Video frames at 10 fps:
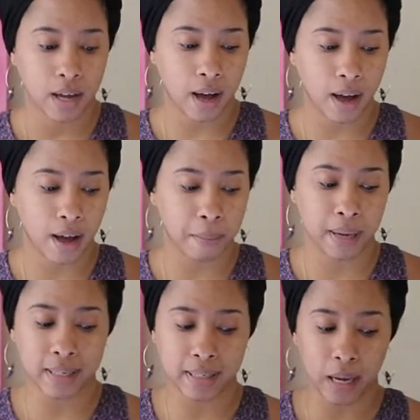um,
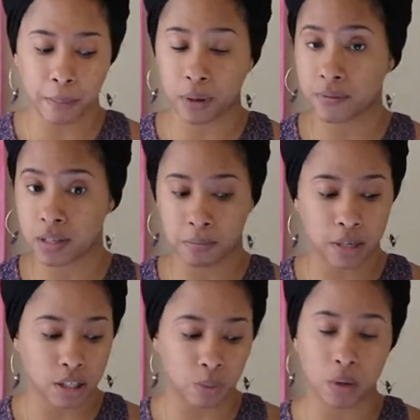example of
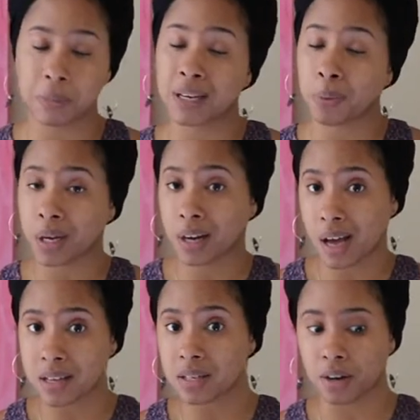submission would be Queen
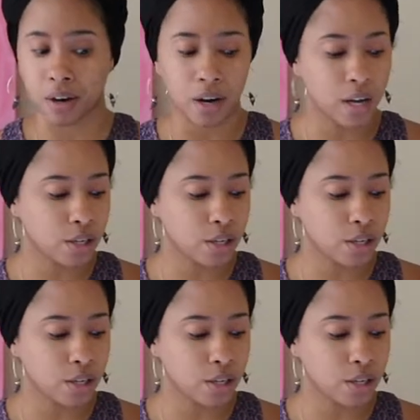Esther.